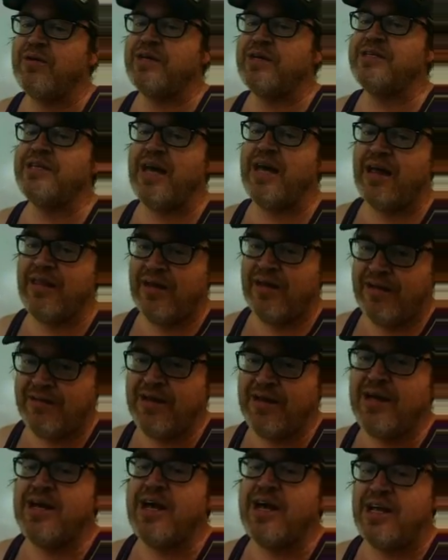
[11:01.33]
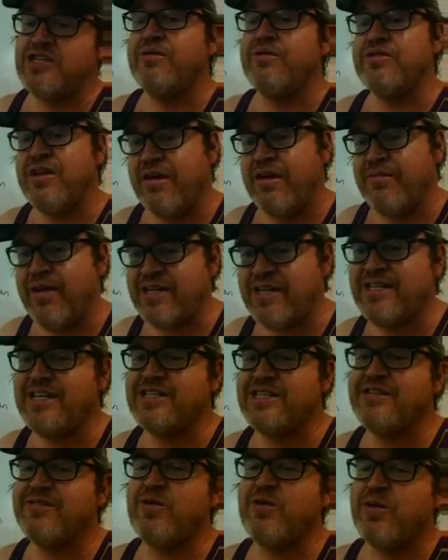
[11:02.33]
going together. And so
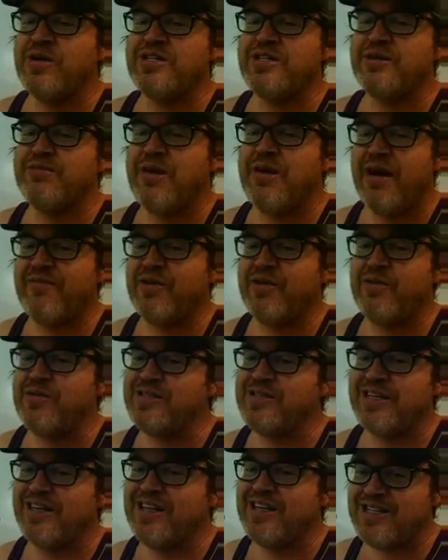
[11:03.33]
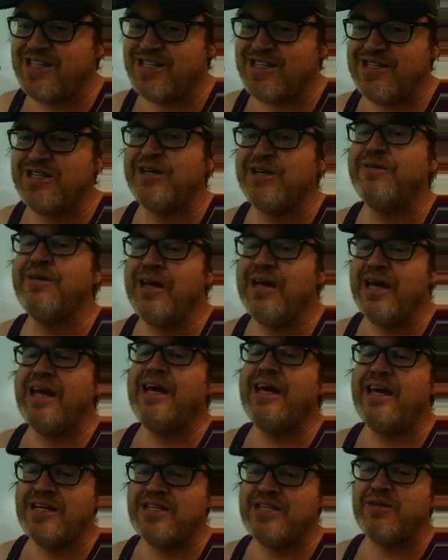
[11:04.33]
Tiresias, of course, the prophet who isn't listened to,
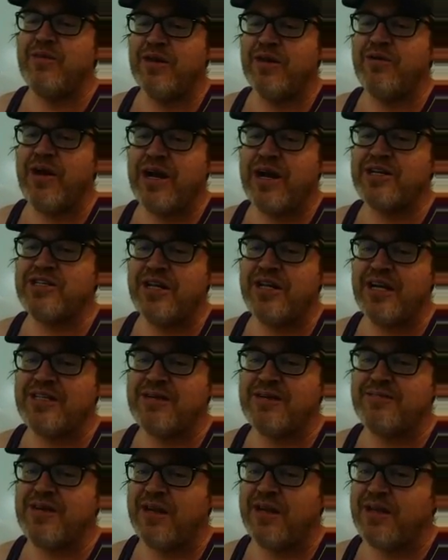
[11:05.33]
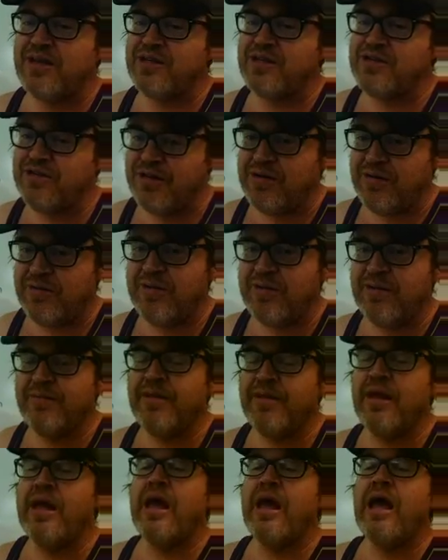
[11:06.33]
is the one who actually ends up telling the truth.
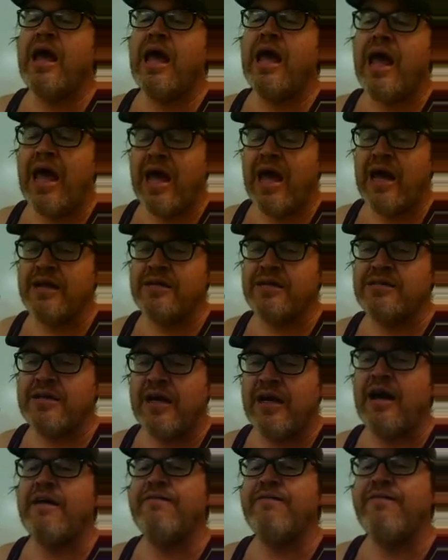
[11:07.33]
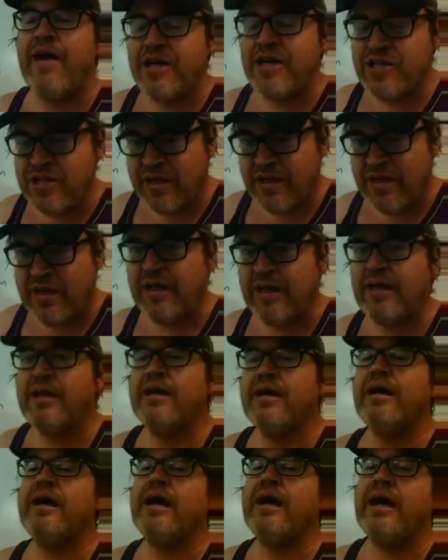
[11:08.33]
And
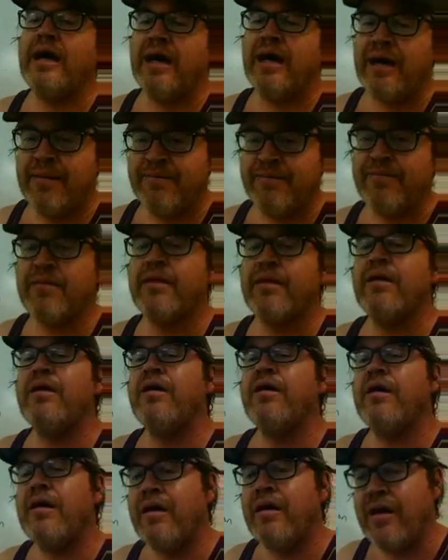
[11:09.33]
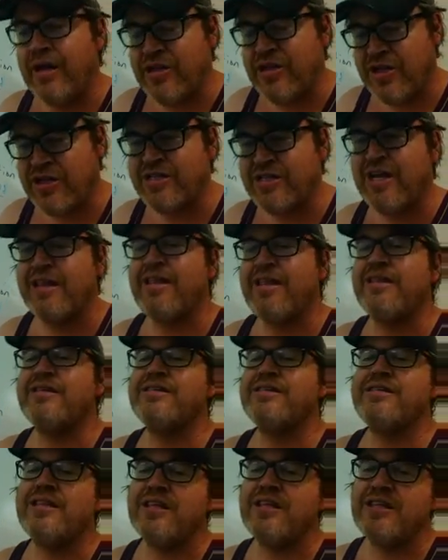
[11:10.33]
eventually, it turns out that
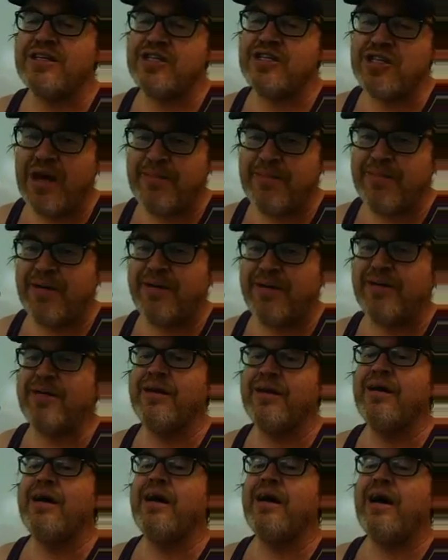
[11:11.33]
the shepherd